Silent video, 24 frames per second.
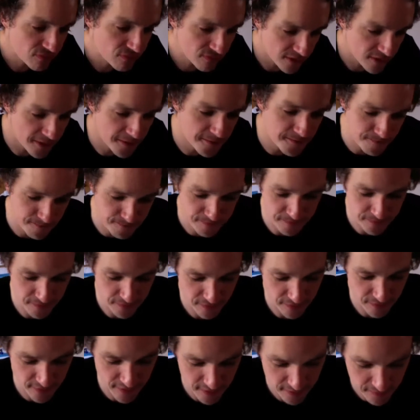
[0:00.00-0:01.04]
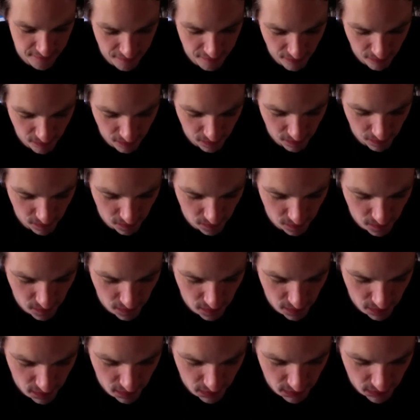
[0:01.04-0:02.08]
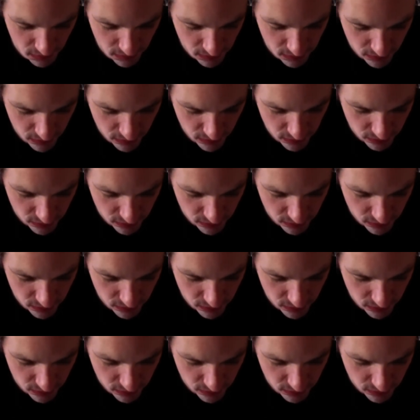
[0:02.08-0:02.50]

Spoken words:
I would go and my